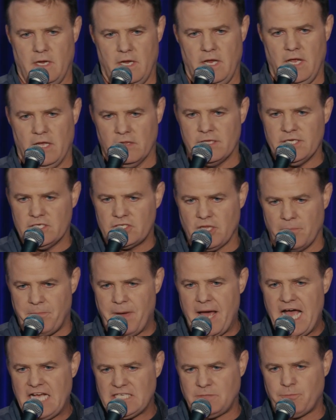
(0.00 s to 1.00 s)
At least the
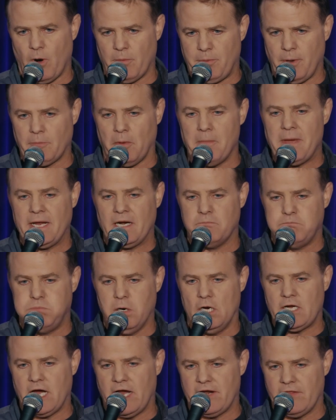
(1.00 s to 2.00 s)
passport people made a
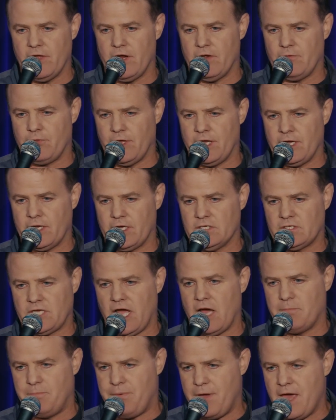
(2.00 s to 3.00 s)
book out of their thing. It's
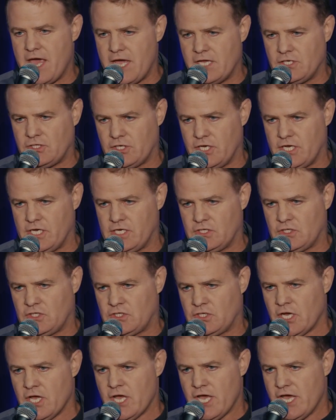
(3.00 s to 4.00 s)
got
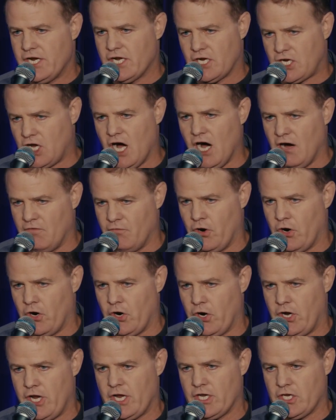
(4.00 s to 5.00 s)
pages and a
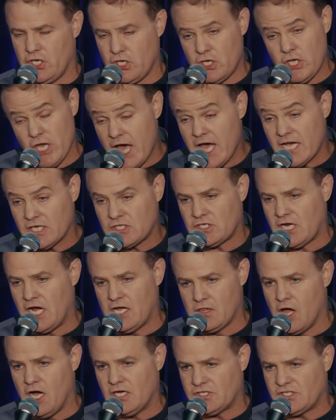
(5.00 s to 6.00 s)
cover, and yes, I
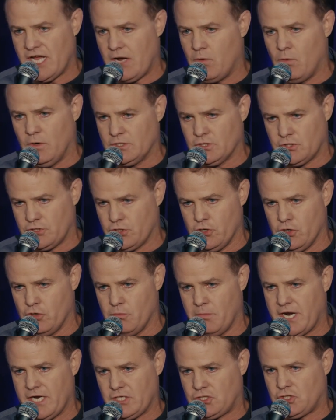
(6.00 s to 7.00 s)
lost that one too,
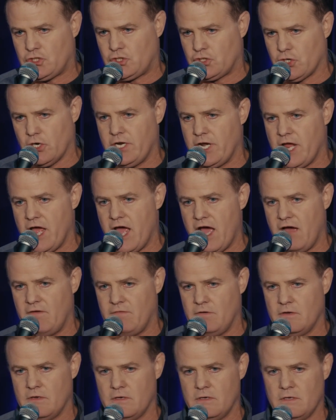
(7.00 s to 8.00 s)
but I shouldn't
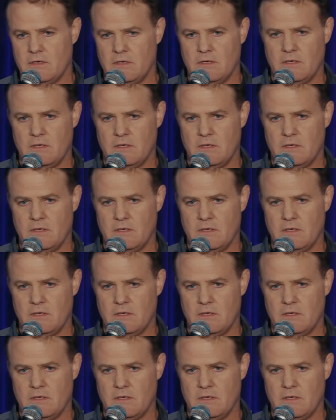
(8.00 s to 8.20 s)
have.